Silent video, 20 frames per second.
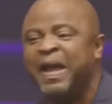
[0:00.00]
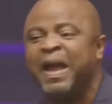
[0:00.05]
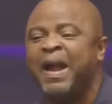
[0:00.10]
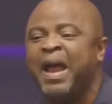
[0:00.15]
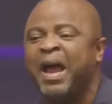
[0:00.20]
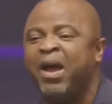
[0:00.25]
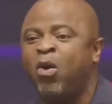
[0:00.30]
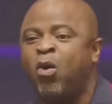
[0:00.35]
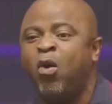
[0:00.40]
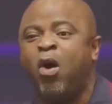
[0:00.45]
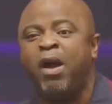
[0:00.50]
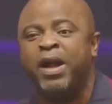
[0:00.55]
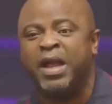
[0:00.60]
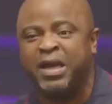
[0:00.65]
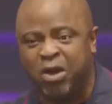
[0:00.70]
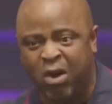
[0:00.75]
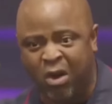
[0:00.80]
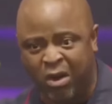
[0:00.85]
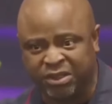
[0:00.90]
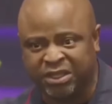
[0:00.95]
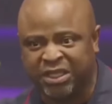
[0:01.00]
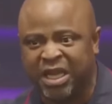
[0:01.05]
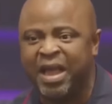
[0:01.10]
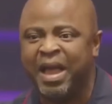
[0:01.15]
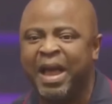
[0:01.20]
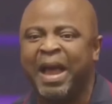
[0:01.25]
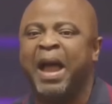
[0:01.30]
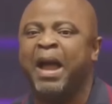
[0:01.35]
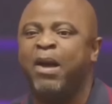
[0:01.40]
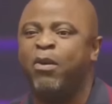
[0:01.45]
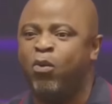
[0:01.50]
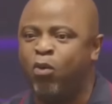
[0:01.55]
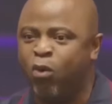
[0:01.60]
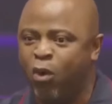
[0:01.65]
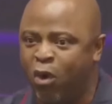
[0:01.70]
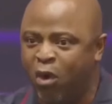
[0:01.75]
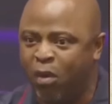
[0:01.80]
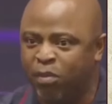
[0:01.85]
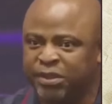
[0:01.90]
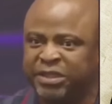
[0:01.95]
There are corridors and
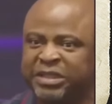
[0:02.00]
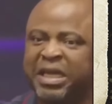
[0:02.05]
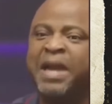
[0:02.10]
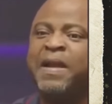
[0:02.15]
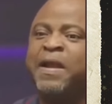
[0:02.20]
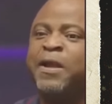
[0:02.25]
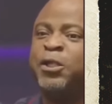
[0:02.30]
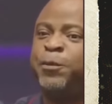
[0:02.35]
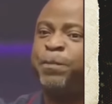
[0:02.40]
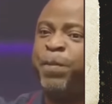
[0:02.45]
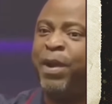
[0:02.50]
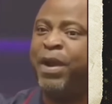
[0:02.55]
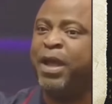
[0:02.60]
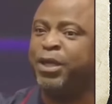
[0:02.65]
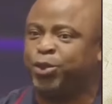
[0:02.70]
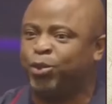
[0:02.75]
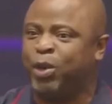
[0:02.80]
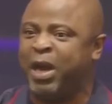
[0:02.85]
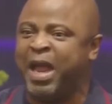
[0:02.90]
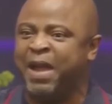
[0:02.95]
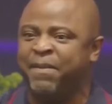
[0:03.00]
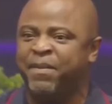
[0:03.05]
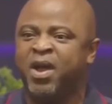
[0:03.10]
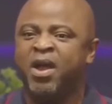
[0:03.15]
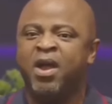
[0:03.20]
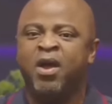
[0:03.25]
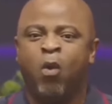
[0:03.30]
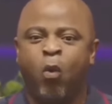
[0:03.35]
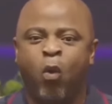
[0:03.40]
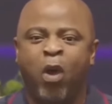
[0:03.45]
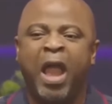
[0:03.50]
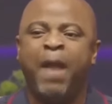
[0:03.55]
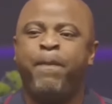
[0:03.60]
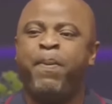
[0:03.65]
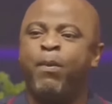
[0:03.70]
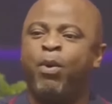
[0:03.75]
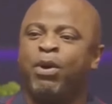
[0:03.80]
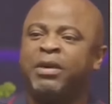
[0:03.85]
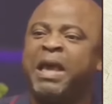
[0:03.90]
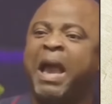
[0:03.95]
rooms in the spirit realm where
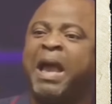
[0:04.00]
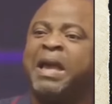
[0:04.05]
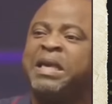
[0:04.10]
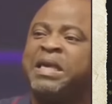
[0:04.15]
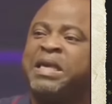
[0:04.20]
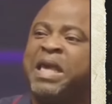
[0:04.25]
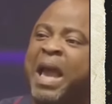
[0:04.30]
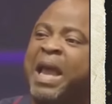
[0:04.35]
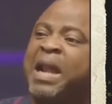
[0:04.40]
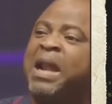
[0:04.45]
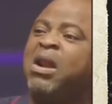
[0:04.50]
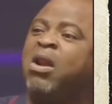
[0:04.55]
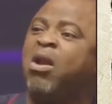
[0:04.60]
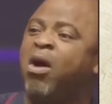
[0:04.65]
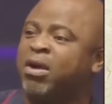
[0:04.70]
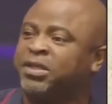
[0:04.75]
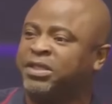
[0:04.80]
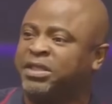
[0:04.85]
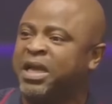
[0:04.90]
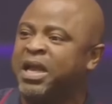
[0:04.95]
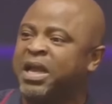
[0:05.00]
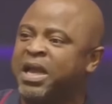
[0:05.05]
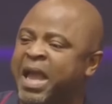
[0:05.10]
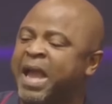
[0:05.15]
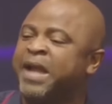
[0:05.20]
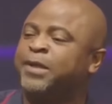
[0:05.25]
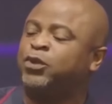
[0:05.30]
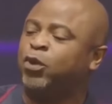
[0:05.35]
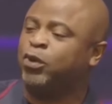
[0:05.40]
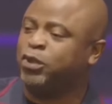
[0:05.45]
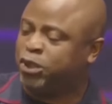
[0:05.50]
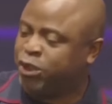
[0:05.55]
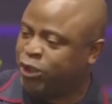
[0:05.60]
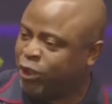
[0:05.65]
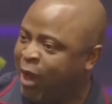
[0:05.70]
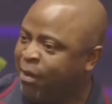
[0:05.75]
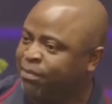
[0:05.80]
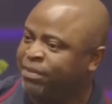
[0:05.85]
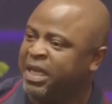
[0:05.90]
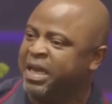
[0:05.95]
people can get lost into
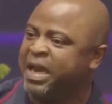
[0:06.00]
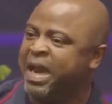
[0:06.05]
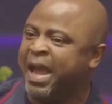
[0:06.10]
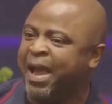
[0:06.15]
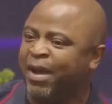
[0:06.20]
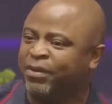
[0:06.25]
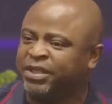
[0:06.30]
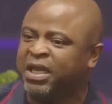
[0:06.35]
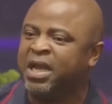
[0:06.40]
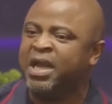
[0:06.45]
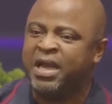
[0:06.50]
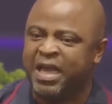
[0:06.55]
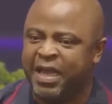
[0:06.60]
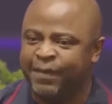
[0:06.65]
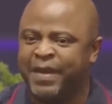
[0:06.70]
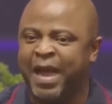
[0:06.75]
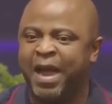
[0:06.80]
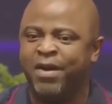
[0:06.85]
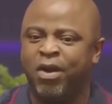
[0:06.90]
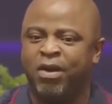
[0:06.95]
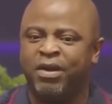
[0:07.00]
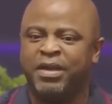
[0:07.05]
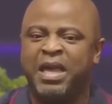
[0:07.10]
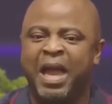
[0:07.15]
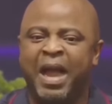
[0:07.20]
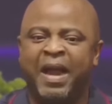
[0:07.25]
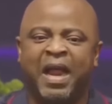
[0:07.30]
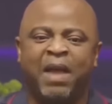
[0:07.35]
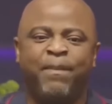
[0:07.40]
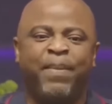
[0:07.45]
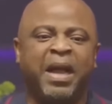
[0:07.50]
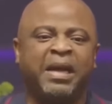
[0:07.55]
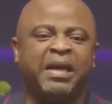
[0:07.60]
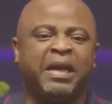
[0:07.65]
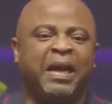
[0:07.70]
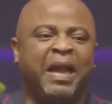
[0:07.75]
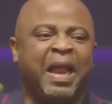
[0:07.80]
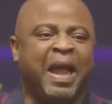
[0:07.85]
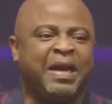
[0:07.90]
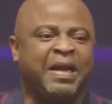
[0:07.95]
something else if they are not guided by
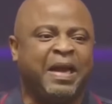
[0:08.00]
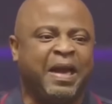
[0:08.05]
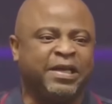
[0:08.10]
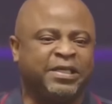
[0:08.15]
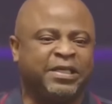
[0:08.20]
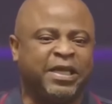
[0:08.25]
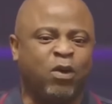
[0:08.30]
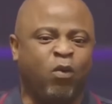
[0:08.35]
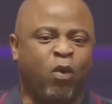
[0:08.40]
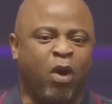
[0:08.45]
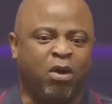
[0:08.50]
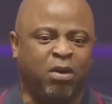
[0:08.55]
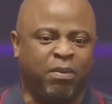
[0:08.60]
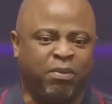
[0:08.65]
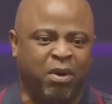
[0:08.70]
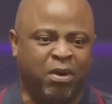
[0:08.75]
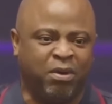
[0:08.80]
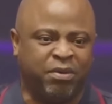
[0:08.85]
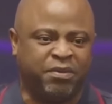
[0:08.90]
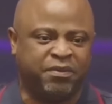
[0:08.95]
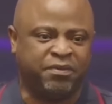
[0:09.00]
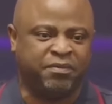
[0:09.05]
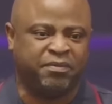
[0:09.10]
the light that is in the word of God.